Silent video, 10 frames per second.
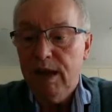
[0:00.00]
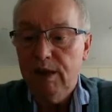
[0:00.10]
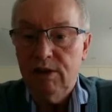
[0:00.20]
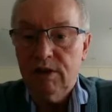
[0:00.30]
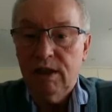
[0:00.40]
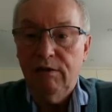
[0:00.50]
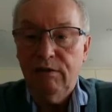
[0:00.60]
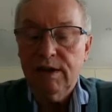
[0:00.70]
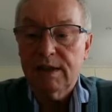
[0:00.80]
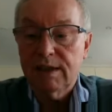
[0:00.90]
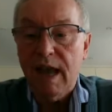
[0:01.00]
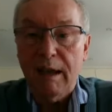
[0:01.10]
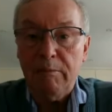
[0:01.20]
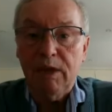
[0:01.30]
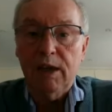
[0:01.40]
page. If this is
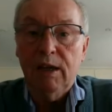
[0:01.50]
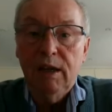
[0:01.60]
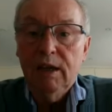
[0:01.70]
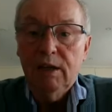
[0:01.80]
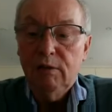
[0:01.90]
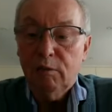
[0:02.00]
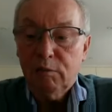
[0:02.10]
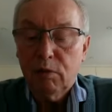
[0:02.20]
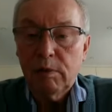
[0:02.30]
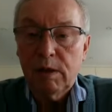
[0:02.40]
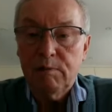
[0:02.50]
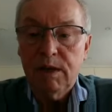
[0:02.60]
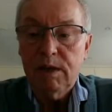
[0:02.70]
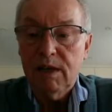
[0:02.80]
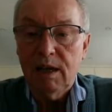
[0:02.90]
happening, you've probably
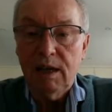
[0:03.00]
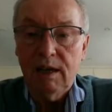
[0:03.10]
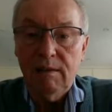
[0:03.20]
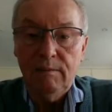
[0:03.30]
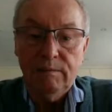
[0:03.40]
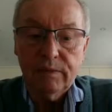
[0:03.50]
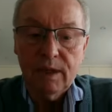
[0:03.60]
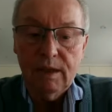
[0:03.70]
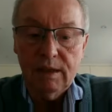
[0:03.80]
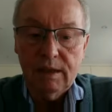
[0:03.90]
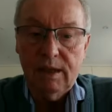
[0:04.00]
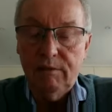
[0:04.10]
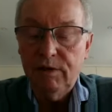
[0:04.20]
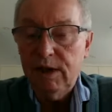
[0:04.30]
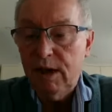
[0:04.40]
been
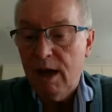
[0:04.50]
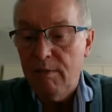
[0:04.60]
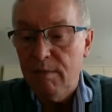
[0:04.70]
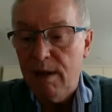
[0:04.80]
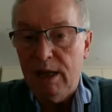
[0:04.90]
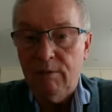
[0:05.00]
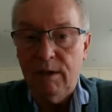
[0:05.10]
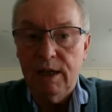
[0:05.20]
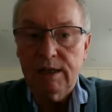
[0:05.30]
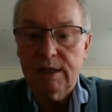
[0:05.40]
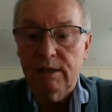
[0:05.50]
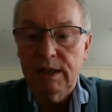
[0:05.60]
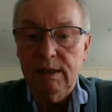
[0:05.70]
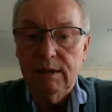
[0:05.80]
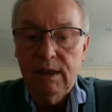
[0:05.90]
given a malware
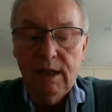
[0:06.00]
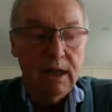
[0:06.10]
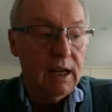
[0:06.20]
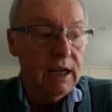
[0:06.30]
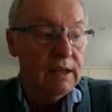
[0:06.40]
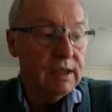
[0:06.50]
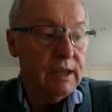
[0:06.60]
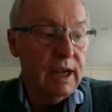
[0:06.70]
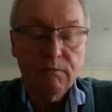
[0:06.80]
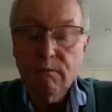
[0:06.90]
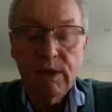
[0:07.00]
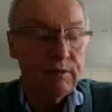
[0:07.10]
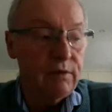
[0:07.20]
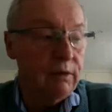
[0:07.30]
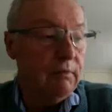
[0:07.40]
site. To get
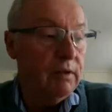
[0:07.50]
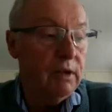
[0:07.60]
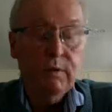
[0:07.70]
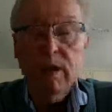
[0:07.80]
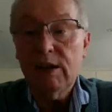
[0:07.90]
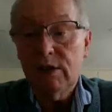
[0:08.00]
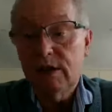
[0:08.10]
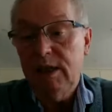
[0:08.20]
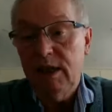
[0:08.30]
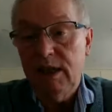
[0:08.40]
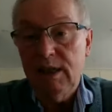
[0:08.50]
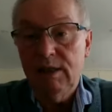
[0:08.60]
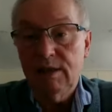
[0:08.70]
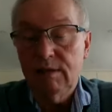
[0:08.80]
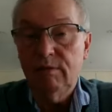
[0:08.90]
rid of them, you actually
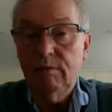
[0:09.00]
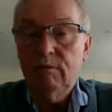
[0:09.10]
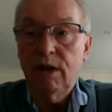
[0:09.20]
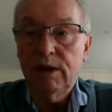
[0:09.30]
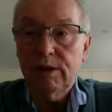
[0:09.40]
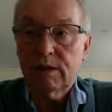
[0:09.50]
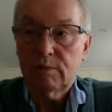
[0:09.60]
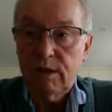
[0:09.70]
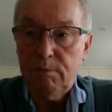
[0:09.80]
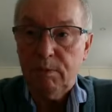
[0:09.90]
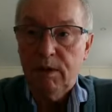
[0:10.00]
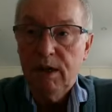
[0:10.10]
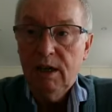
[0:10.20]
need to run a sweep